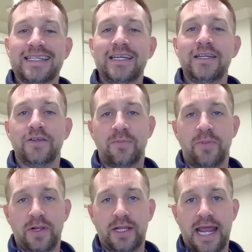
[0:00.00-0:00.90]
will continue to
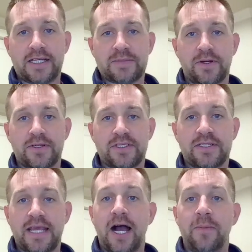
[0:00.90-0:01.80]
pull in
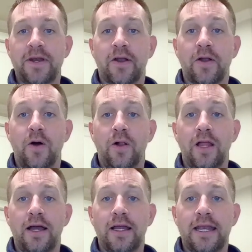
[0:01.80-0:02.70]
experts to help in our
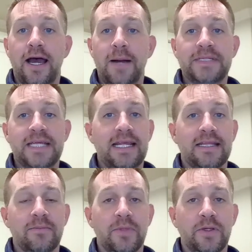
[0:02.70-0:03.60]
goal in
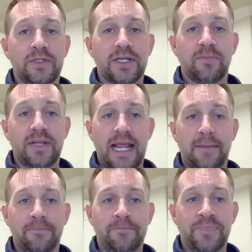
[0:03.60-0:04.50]
updating the mule deer
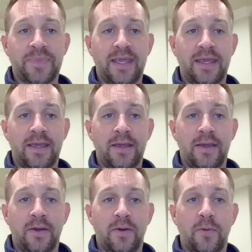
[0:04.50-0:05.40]
plan.
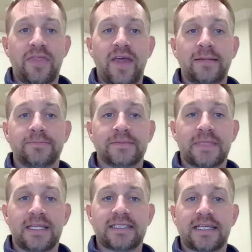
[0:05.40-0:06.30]
With that,
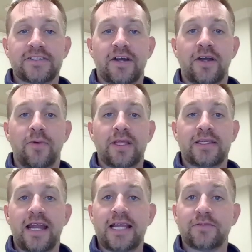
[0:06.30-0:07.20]
let's get started
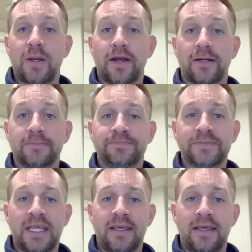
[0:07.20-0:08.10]
with tonight's webinar.
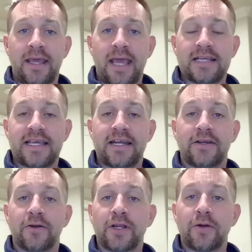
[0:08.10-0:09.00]
As
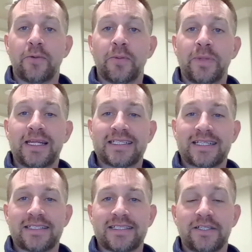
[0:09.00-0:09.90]
stated earlier, we'll be
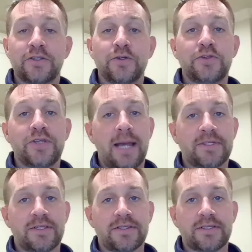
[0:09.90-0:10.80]
discussing two
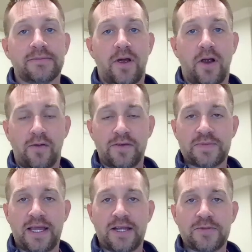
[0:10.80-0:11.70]
chapters,
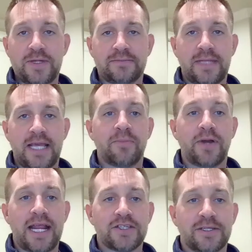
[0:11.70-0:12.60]
harvest management
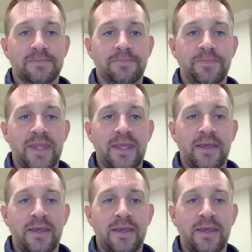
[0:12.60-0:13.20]
and predation.